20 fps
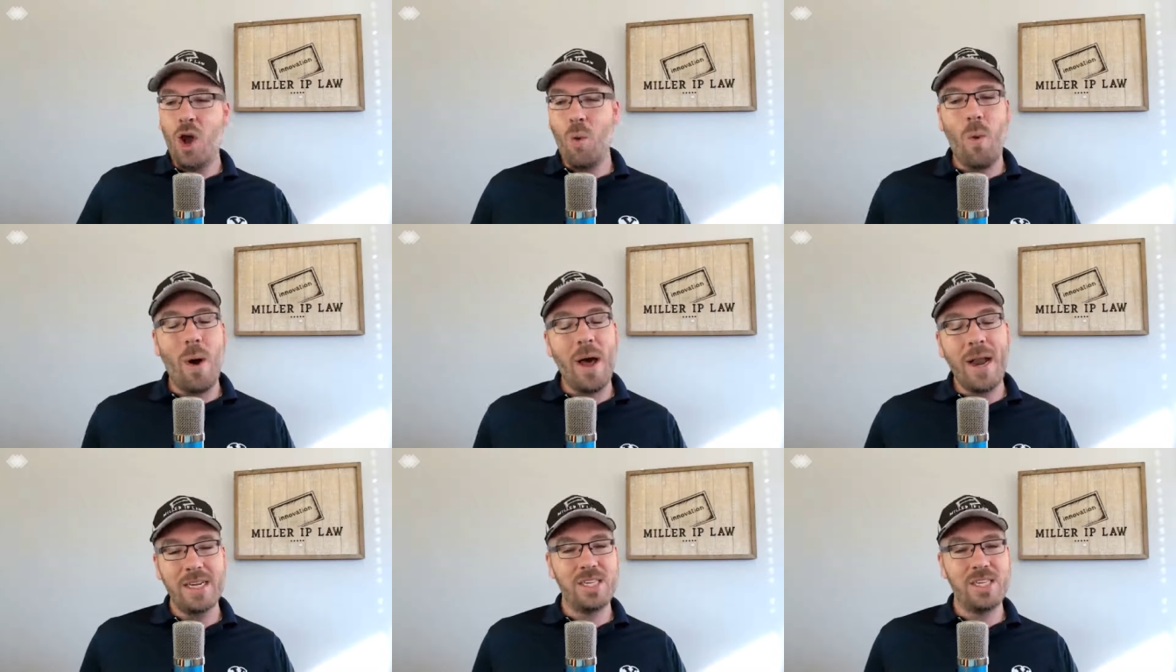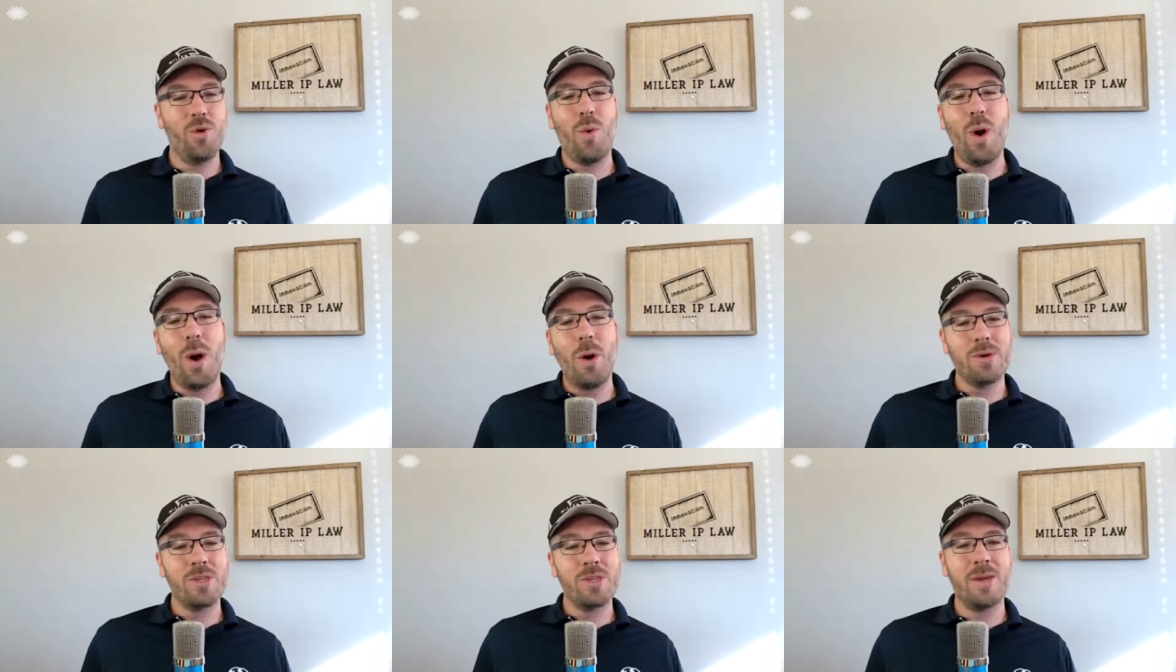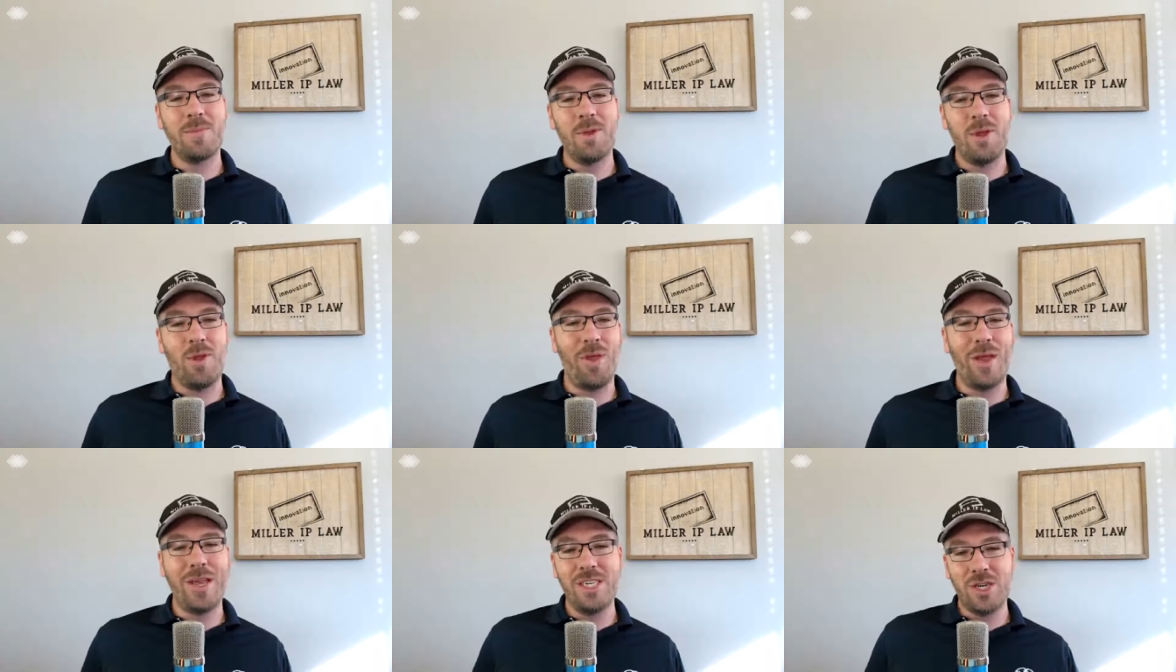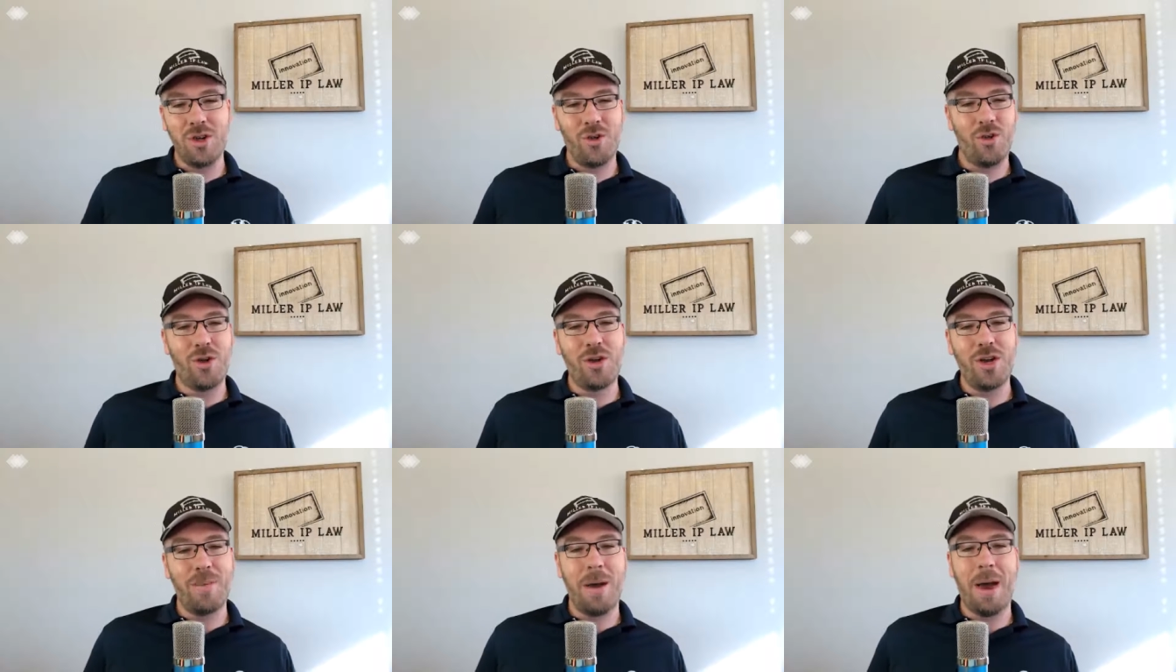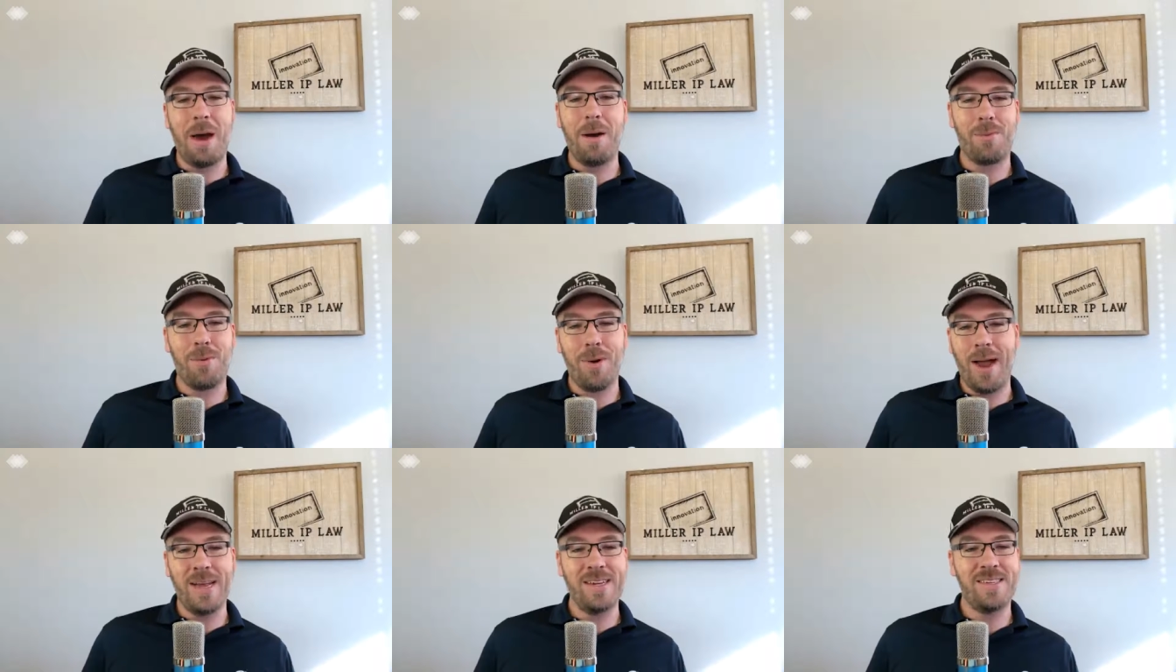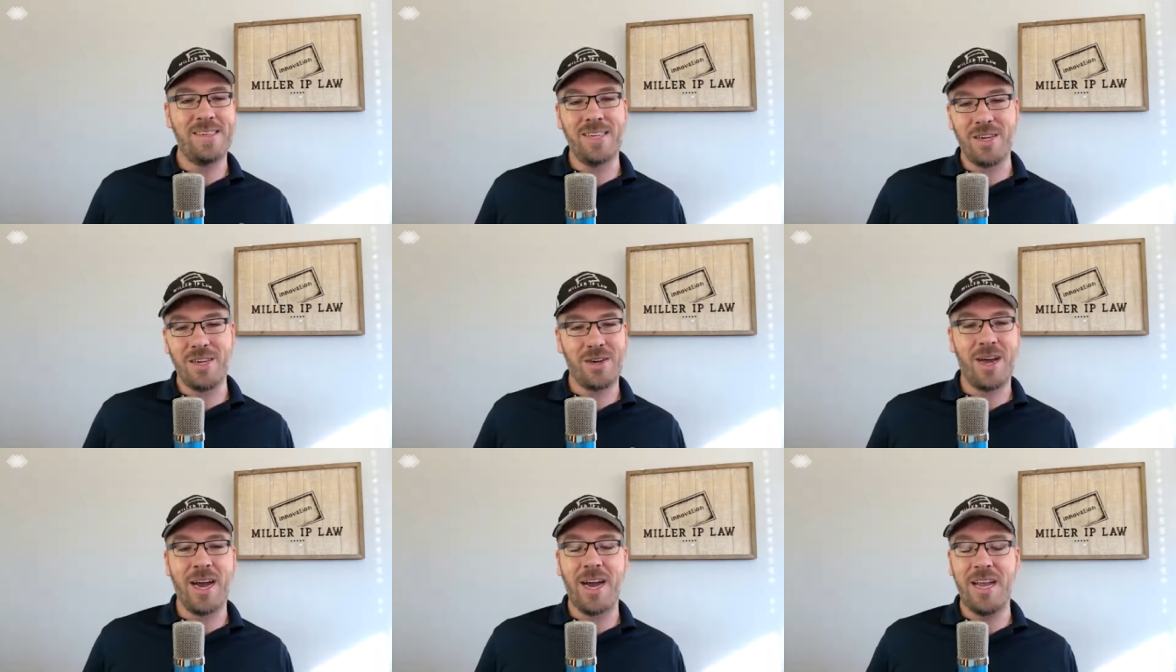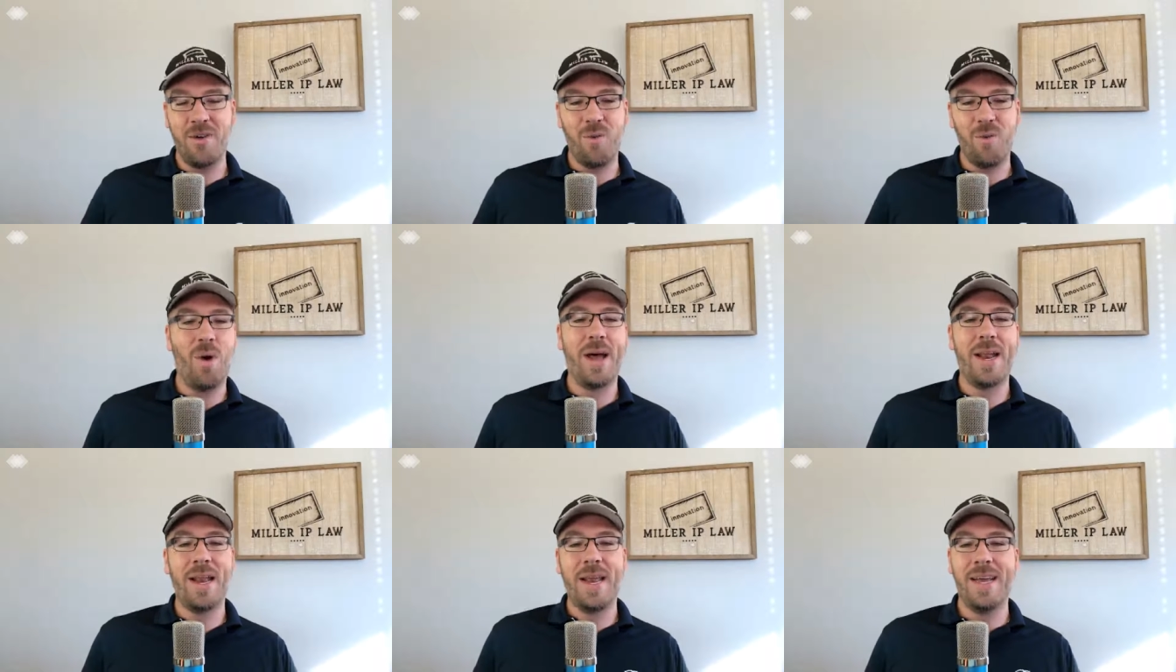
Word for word: What did what were some of the things you learned about pricing, or kind of what